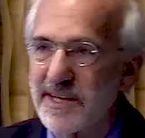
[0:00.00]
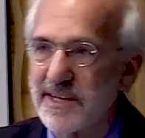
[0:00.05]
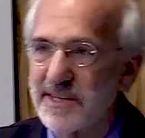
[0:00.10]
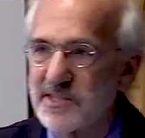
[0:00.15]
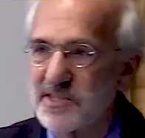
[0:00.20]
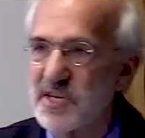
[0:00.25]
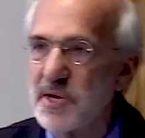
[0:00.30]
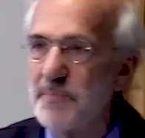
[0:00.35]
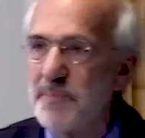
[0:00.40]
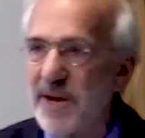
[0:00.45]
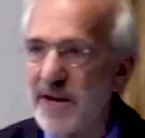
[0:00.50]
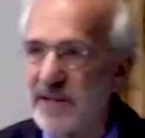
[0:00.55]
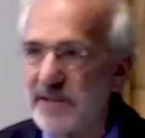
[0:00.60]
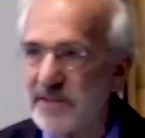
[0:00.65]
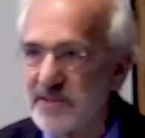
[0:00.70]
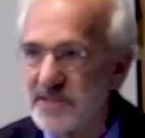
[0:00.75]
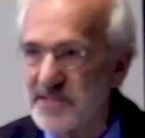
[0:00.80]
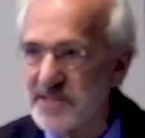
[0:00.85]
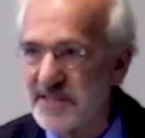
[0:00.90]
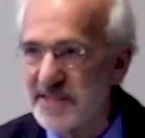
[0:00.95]
cheap
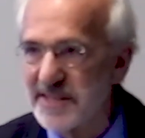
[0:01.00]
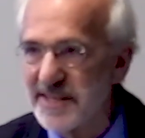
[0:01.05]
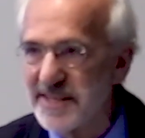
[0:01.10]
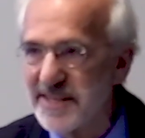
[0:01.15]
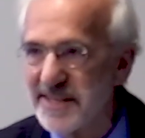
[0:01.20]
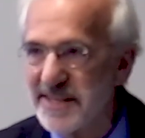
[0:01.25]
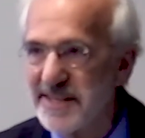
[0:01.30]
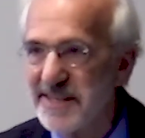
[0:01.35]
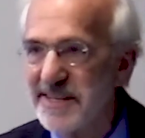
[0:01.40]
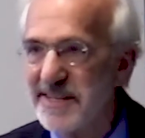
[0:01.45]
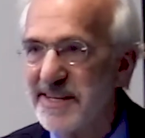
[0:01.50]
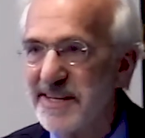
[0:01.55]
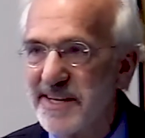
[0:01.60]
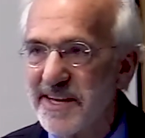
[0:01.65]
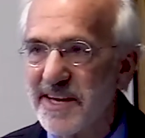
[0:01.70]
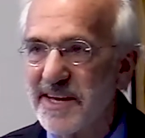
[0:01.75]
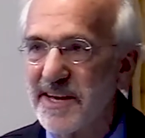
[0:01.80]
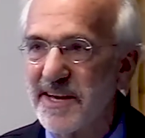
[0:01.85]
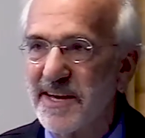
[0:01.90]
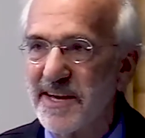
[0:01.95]
electricity
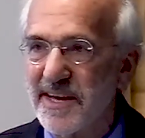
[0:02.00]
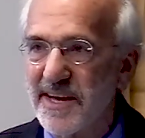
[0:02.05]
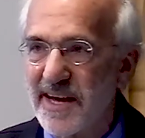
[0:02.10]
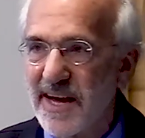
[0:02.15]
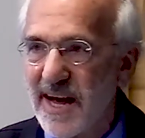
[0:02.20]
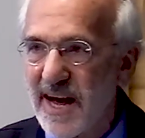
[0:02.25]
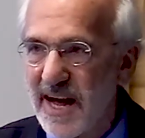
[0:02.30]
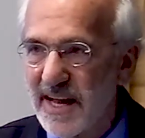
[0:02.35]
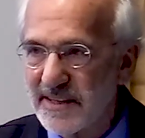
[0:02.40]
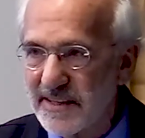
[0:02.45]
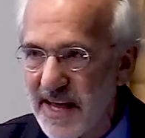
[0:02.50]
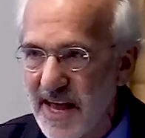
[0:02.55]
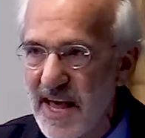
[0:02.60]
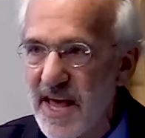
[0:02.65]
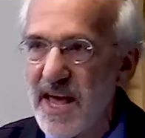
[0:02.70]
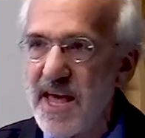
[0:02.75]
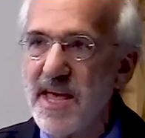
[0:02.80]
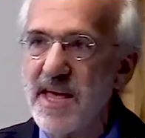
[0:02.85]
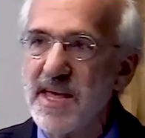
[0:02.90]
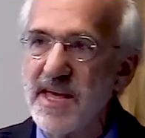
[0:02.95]
at
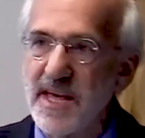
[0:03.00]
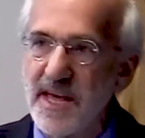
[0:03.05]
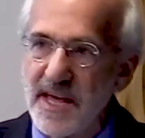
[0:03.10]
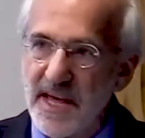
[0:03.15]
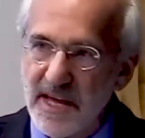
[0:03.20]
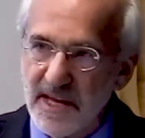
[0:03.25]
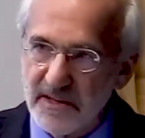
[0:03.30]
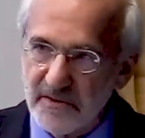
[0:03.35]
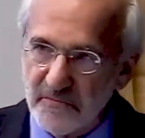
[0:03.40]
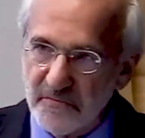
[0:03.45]
A and